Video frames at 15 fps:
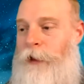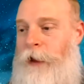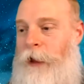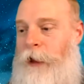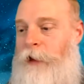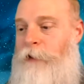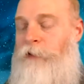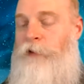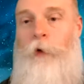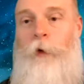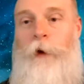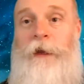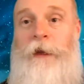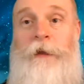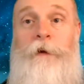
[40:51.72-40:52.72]
And so
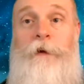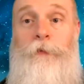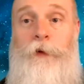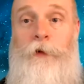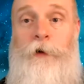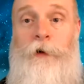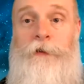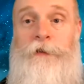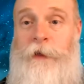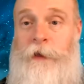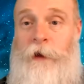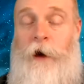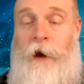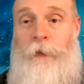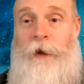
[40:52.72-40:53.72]
we need computers and
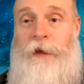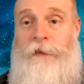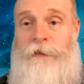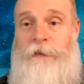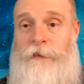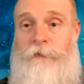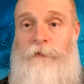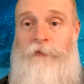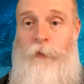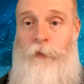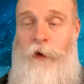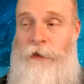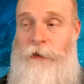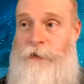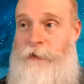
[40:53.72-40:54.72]
automated systems for
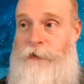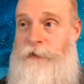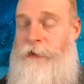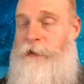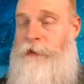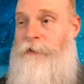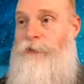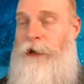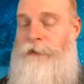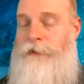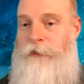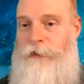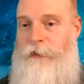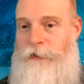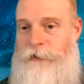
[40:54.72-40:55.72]

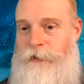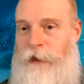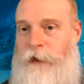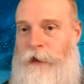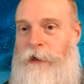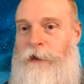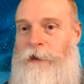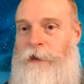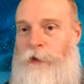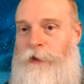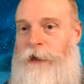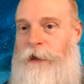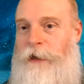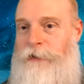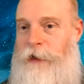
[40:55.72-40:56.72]
processing this data. So a
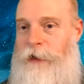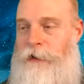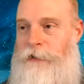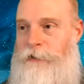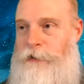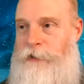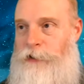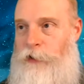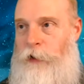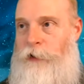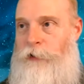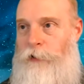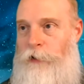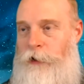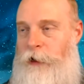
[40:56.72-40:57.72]
data scientist is going
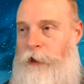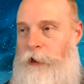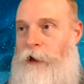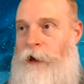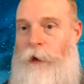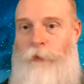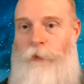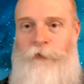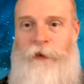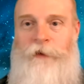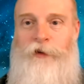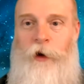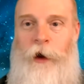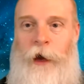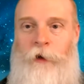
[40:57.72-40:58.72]
to look at a couple of things.
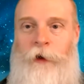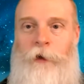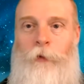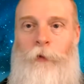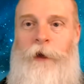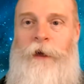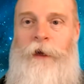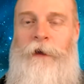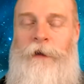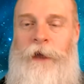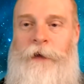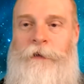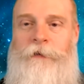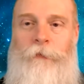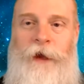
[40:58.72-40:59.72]
How can we
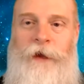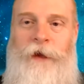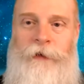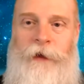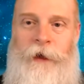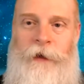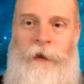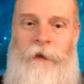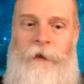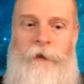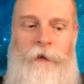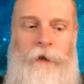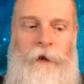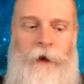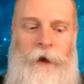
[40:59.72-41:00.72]
collect and maintain
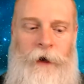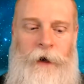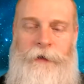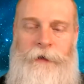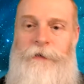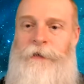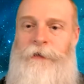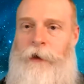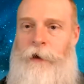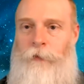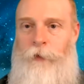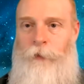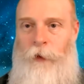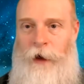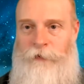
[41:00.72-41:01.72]
data
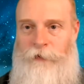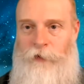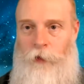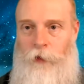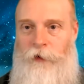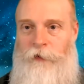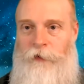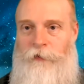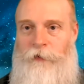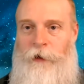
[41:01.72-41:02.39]
repositories